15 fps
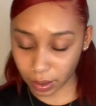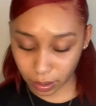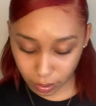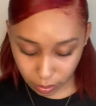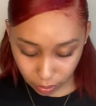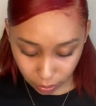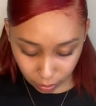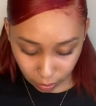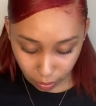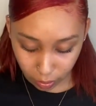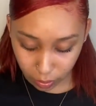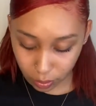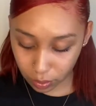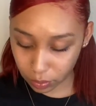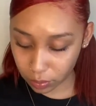to start nail
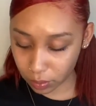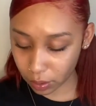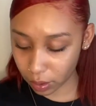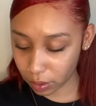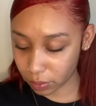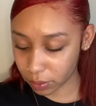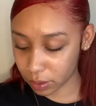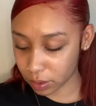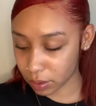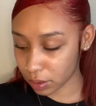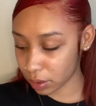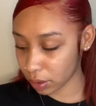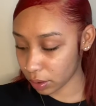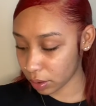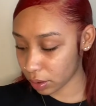school. Y'all don't
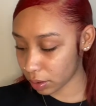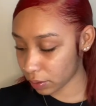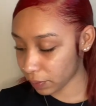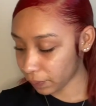understand.